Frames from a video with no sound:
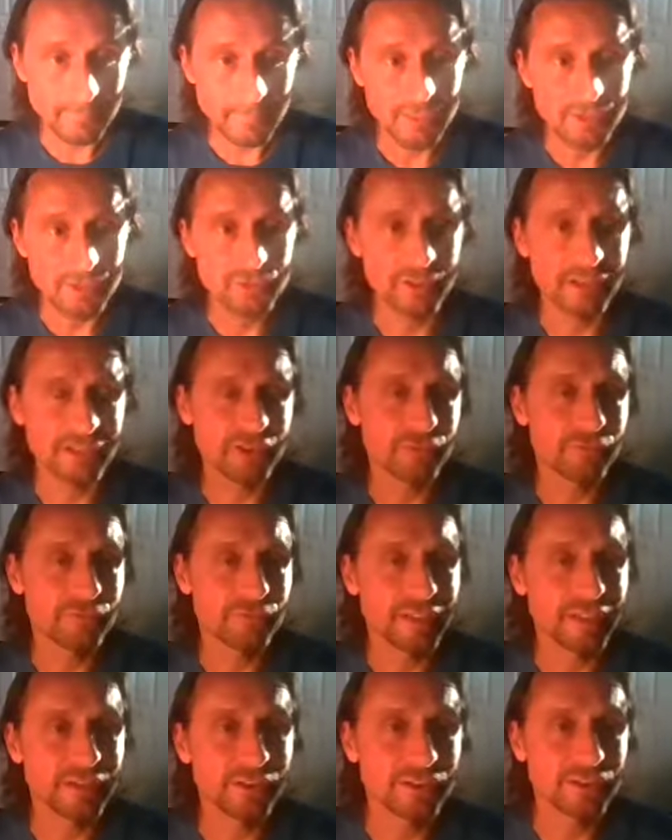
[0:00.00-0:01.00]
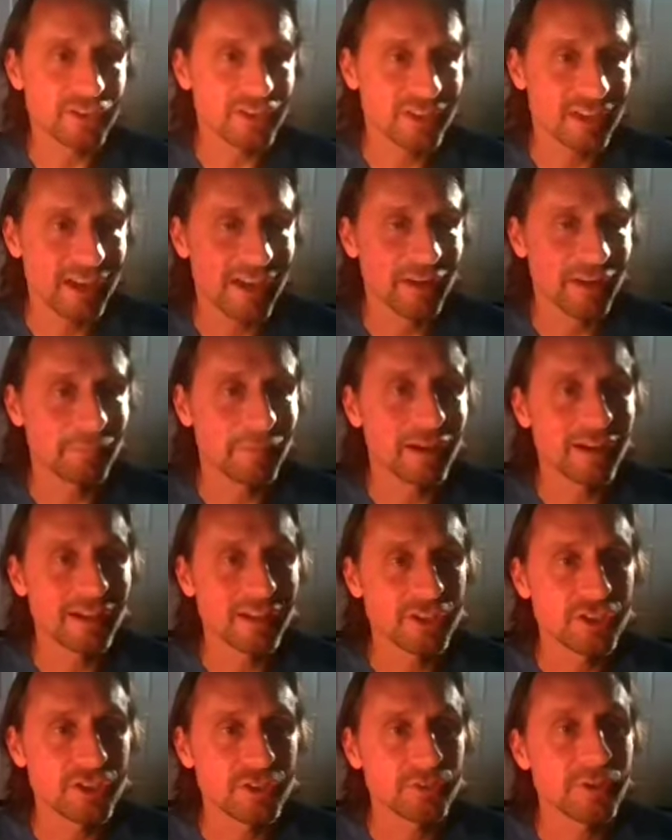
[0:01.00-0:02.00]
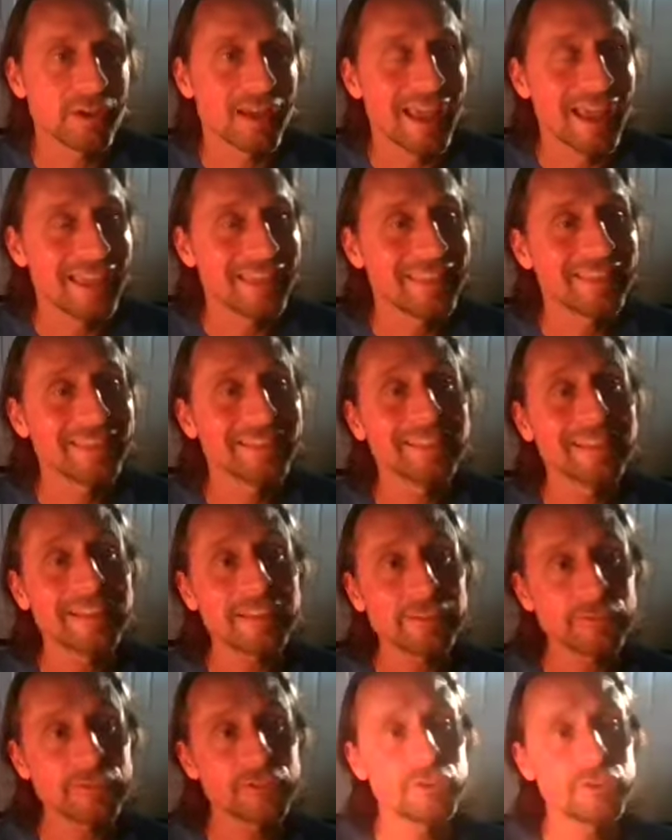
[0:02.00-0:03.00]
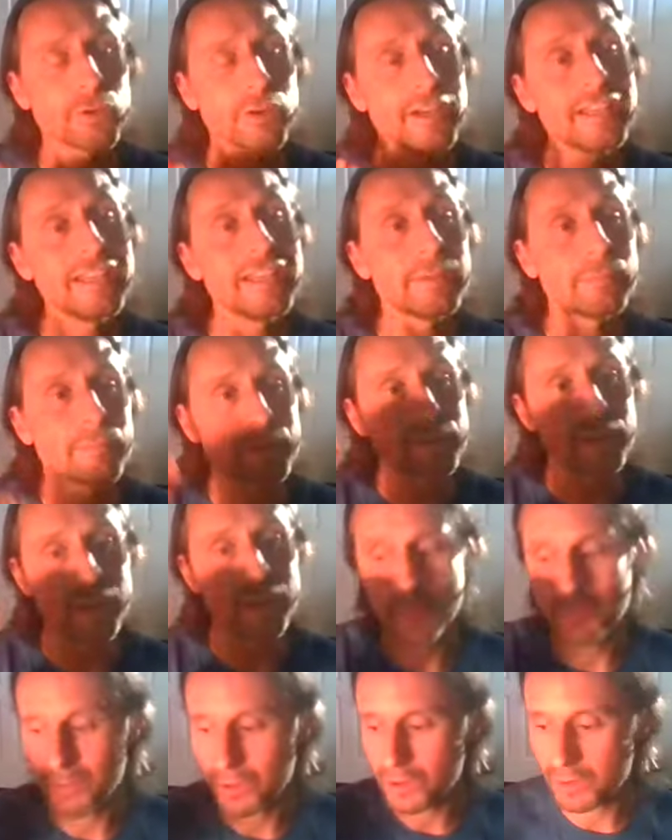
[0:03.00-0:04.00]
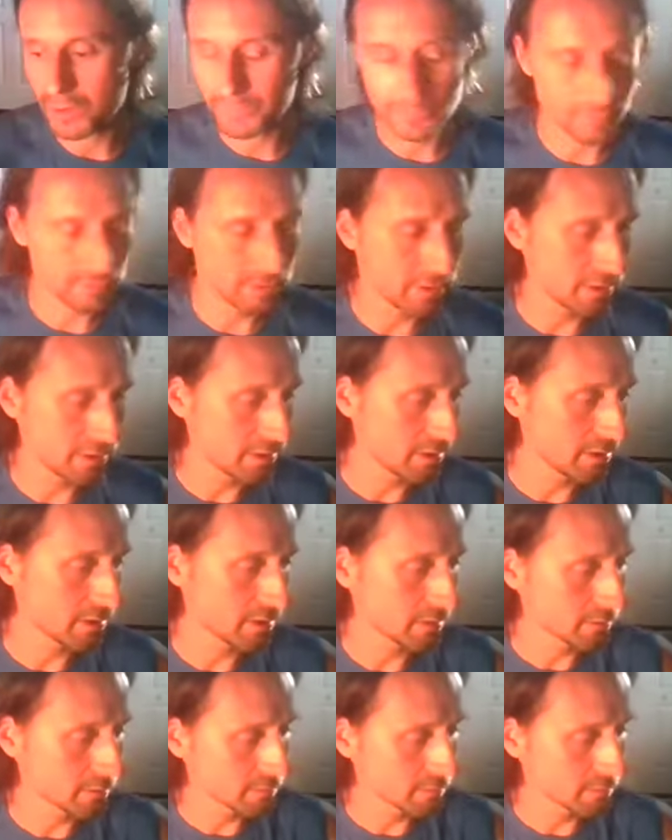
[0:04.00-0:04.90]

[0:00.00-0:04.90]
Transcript: so that your feet are just kind of behind you, and then lift your hips up off the